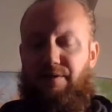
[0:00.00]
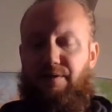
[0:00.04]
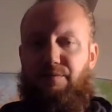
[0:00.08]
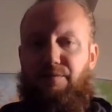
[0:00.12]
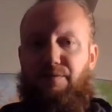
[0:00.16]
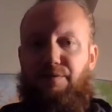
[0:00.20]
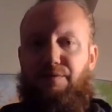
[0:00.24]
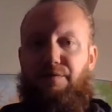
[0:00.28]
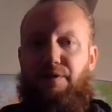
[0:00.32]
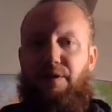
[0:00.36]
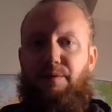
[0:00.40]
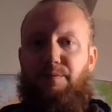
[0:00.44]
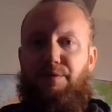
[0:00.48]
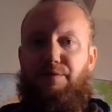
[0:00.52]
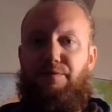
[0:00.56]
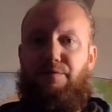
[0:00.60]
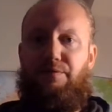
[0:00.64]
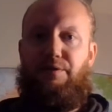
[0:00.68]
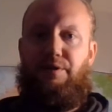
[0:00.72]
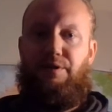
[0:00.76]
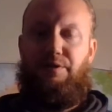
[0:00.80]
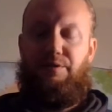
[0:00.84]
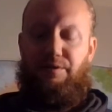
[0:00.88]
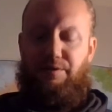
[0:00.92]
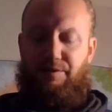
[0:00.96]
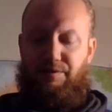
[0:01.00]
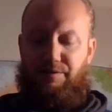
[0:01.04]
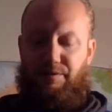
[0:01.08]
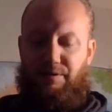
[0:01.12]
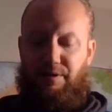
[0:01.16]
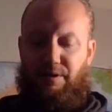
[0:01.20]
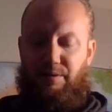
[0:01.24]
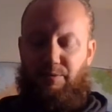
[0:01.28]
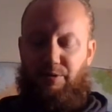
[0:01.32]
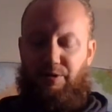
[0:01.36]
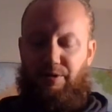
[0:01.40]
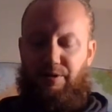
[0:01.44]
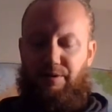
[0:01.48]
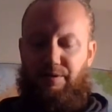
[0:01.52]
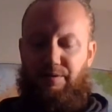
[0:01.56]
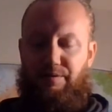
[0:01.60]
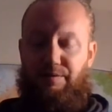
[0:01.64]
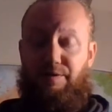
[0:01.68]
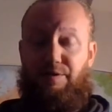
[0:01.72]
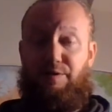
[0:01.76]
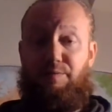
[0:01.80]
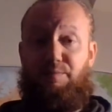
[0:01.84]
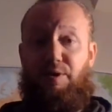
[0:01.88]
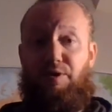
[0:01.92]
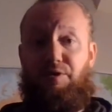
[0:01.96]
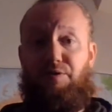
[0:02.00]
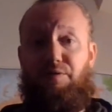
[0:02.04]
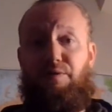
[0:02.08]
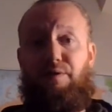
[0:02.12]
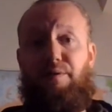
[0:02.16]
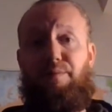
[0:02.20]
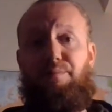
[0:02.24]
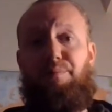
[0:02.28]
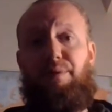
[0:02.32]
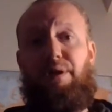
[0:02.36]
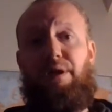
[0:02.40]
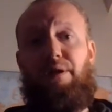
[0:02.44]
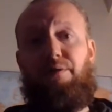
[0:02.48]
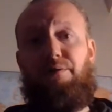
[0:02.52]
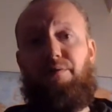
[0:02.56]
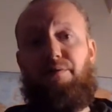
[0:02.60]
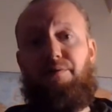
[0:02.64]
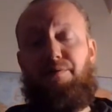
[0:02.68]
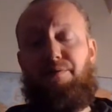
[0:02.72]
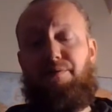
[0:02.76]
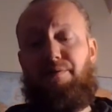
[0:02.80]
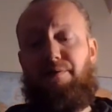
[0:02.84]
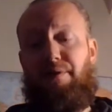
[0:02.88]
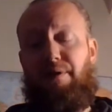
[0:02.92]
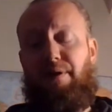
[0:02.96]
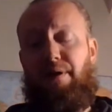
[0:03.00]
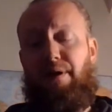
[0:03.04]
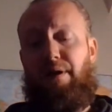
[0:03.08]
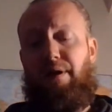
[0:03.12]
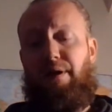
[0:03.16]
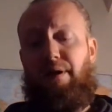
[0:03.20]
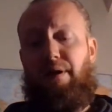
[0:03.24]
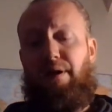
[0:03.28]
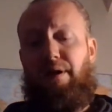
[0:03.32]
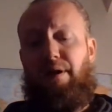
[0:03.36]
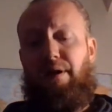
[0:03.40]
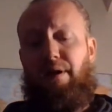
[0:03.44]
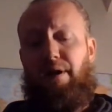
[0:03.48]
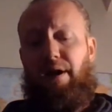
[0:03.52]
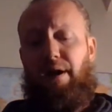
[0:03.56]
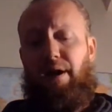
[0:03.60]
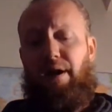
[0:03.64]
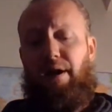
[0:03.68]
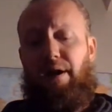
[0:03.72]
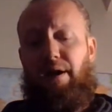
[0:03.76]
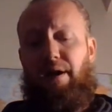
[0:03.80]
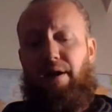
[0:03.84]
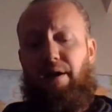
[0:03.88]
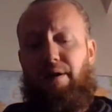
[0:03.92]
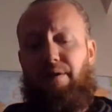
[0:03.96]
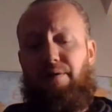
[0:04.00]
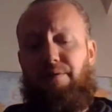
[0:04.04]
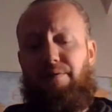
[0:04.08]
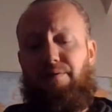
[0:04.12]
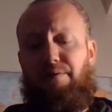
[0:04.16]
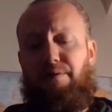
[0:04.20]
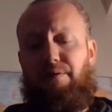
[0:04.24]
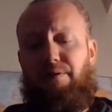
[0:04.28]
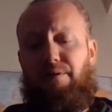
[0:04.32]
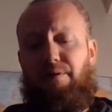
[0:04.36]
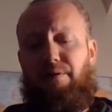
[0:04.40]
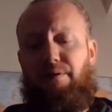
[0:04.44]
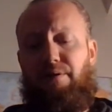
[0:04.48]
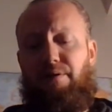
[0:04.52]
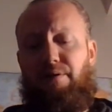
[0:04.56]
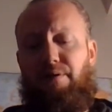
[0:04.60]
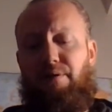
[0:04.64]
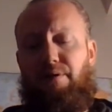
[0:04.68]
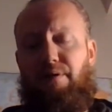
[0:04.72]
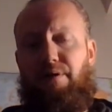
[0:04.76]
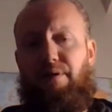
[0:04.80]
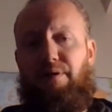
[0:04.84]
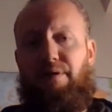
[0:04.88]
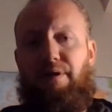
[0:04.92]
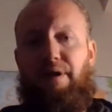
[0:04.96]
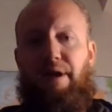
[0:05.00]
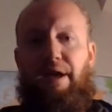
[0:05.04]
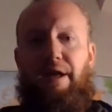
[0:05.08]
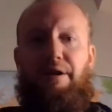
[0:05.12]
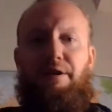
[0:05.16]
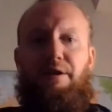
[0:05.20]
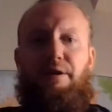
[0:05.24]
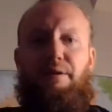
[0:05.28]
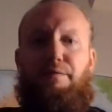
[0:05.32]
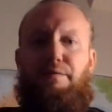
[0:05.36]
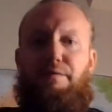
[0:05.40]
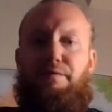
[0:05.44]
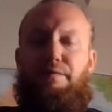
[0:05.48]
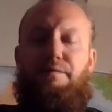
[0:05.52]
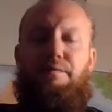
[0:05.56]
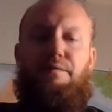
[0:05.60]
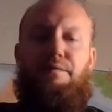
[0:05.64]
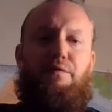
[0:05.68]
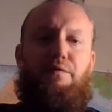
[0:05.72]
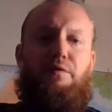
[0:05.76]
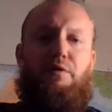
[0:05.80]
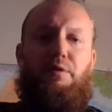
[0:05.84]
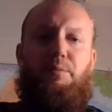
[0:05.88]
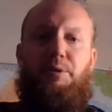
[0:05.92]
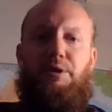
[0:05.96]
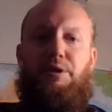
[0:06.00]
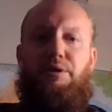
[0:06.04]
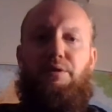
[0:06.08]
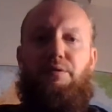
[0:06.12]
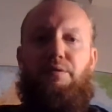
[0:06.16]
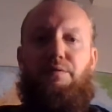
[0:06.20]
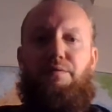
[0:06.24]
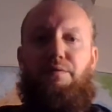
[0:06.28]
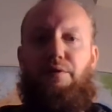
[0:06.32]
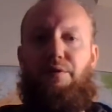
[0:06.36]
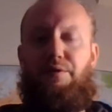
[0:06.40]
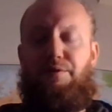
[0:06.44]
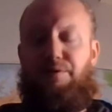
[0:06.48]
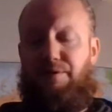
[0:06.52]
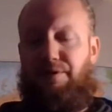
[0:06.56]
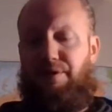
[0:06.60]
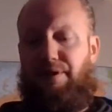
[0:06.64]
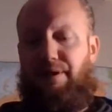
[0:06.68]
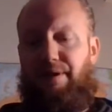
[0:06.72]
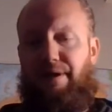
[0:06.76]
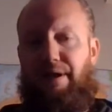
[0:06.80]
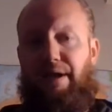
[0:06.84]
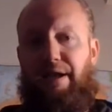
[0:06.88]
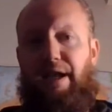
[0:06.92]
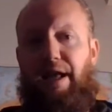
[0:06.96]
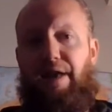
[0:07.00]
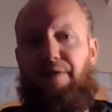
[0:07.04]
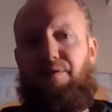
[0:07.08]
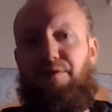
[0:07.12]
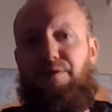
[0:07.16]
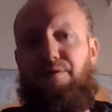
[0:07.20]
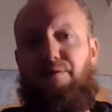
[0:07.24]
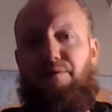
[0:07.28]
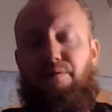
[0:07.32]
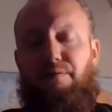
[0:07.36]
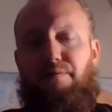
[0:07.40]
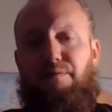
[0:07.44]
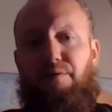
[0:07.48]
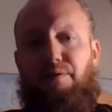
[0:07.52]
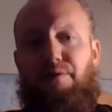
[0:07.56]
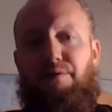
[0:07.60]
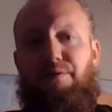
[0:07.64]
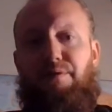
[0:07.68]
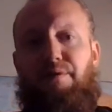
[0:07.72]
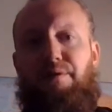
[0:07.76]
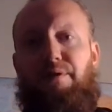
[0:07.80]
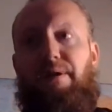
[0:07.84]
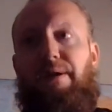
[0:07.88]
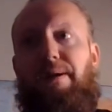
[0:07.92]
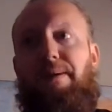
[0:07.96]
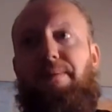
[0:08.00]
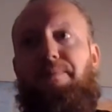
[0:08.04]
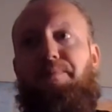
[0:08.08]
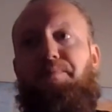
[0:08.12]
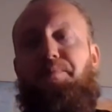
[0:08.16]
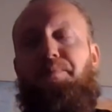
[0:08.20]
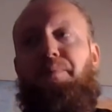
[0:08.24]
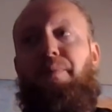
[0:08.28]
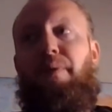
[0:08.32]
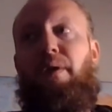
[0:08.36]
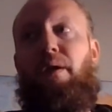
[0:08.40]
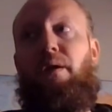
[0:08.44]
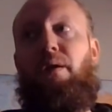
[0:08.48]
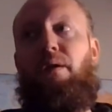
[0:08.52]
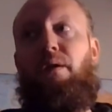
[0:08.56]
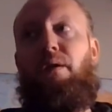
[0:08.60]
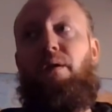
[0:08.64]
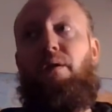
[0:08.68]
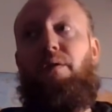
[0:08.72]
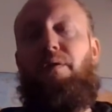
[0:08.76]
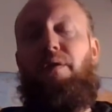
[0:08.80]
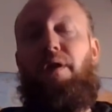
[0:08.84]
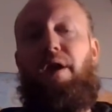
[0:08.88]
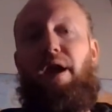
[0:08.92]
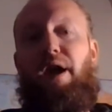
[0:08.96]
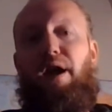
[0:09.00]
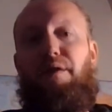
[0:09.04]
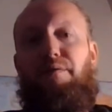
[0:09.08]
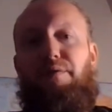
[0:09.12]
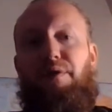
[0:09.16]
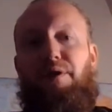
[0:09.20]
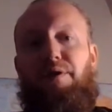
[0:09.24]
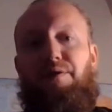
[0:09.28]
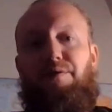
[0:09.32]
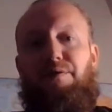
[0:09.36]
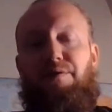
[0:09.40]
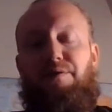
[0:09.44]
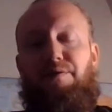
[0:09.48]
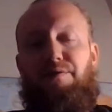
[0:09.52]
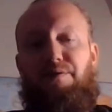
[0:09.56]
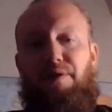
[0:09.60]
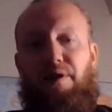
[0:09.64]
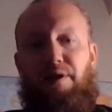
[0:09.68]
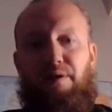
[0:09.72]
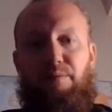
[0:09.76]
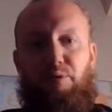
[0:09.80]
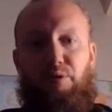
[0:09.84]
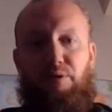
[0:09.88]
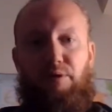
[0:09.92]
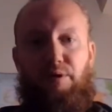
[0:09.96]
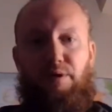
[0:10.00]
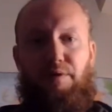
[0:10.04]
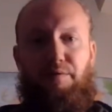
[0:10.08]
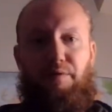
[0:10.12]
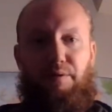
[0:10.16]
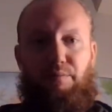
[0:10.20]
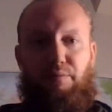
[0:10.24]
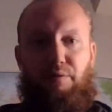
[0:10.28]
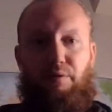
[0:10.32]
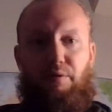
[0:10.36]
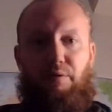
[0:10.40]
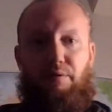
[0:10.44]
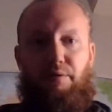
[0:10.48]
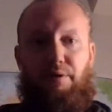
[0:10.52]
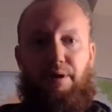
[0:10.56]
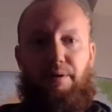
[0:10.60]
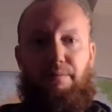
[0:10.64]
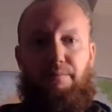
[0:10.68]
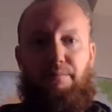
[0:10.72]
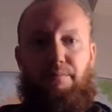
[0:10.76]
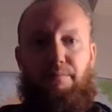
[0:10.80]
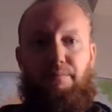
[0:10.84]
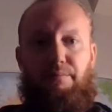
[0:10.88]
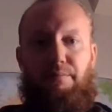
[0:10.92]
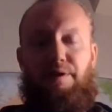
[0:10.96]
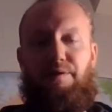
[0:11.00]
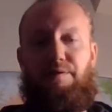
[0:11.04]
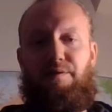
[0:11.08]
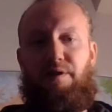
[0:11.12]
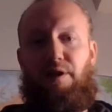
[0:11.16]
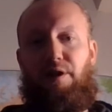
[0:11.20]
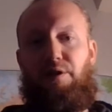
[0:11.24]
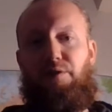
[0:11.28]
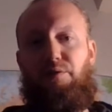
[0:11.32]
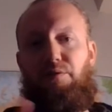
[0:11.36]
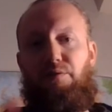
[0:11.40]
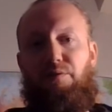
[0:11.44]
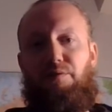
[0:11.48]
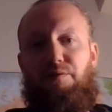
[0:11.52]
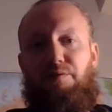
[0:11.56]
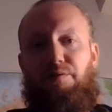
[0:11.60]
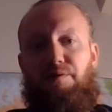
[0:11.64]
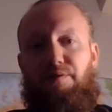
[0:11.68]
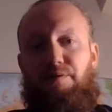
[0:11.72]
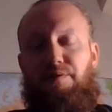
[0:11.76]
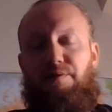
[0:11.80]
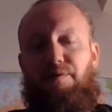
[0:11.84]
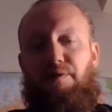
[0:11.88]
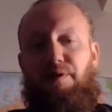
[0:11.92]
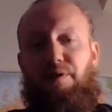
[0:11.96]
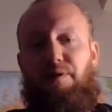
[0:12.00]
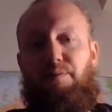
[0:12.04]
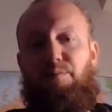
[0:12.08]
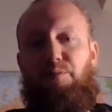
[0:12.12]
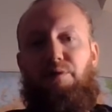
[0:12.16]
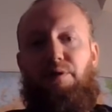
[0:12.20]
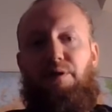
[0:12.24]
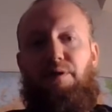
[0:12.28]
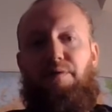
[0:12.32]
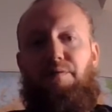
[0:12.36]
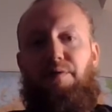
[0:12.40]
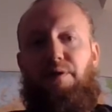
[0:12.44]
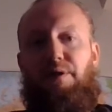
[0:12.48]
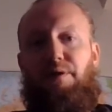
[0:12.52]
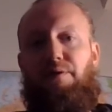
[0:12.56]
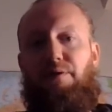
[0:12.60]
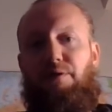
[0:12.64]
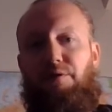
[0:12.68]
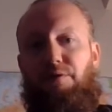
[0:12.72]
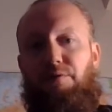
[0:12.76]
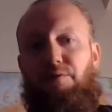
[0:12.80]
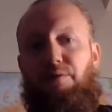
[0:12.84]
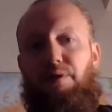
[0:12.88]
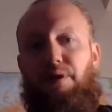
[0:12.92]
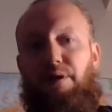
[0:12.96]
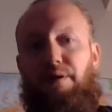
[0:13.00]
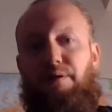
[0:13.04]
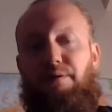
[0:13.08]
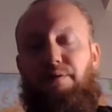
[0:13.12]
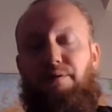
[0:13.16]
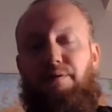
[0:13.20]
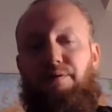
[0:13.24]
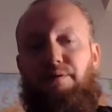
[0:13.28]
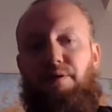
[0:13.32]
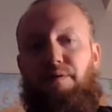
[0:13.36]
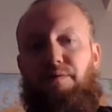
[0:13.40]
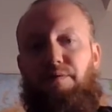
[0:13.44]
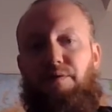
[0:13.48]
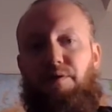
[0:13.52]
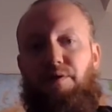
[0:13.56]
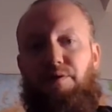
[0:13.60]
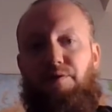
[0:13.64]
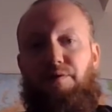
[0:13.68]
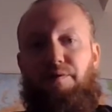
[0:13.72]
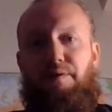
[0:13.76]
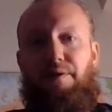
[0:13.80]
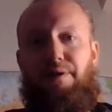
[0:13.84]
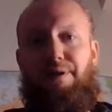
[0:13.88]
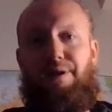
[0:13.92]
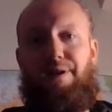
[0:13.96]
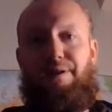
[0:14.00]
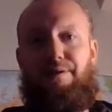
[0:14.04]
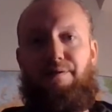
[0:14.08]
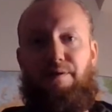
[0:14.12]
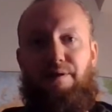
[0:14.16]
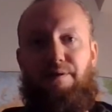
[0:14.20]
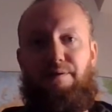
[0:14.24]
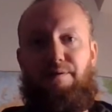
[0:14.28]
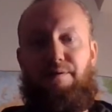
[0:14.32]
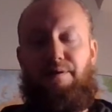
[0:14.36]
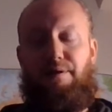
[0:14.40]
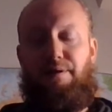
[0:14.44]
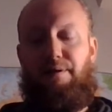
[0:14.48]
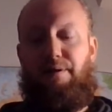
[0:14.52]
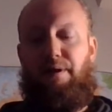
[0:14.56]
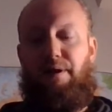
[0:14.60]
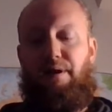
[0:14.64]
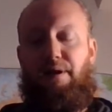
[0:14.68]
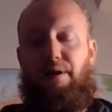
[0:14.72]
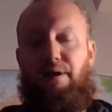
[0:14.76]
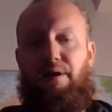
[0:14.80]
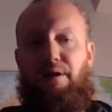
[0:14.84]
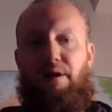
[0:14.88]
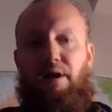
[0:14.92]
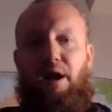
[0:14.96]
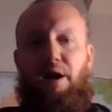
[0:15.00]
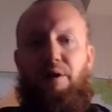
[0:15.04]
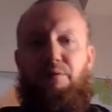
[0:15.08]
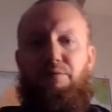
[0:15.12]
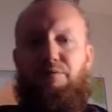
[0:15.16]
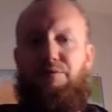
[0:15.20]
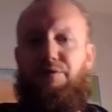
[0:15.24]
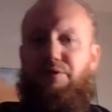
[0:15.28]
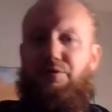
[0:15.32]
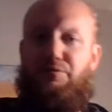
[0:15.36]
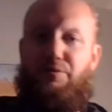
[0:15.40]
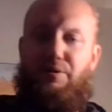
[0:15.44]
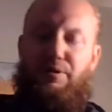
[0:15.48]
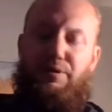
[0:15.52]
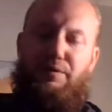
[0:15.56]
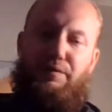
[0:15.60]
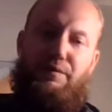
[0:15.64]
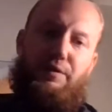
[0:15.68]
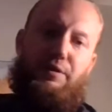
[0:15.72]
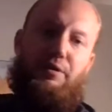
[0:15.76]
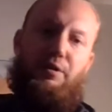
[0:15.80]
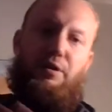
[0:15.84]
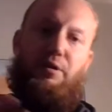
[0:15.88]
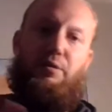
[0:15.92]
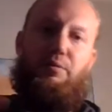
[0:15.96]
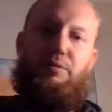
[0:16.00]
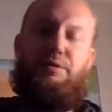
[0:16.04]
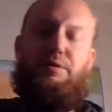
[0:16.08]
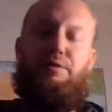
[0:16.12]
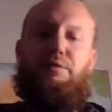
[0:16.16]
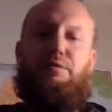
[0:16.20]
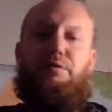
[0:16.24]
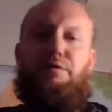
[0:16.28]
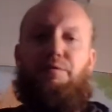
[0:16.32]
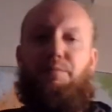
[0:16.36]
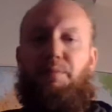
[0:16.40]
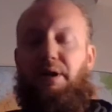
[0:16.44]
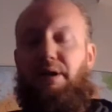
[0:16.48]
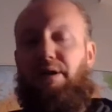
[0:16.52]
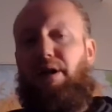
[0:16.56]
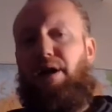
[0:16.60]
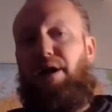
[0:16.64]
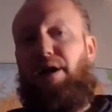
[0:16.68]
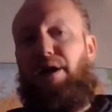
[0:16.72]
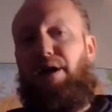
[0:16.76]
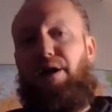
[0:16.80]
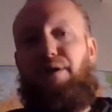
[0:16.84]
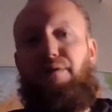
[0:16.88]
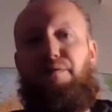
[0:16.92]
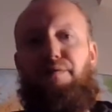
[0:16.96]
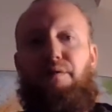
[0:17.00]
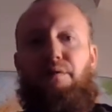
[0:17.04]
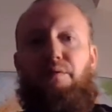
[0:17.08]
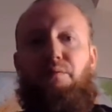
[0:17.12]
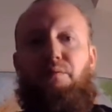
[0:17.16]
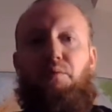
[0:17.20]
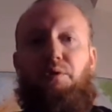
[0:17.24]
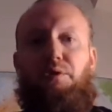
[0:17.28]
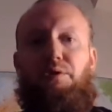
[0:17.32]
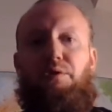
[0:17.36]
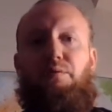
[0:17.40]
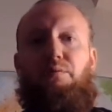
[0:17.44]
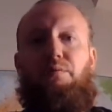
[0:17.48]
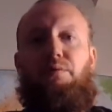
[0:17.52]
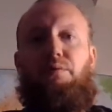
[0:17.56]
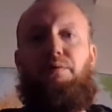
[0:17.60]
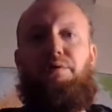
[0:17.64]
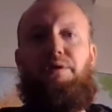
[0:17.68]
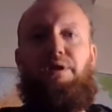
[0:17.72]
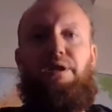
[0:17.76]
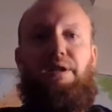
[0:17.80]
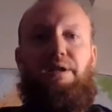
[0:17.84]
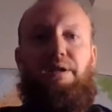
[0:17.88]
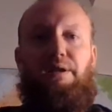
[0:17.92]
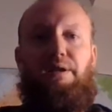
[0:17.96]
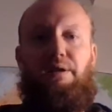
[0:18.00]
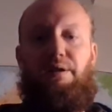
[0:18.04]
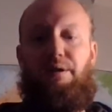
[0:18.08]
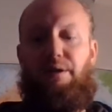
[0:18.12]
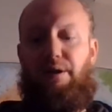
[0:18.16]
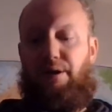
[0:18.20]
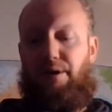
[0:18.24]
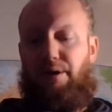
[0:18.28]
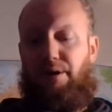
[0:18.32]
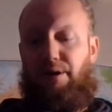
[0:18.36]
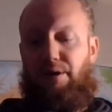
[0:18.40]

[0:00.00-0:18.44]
He was famous for teaching celebrities, especially the Beatles, and ended up forming a university. And at this university, they have a sustainable living program because I Googled sustainable living degree to see if such a thing existed. I was just trying to figure out what to do with my life and what the world needed.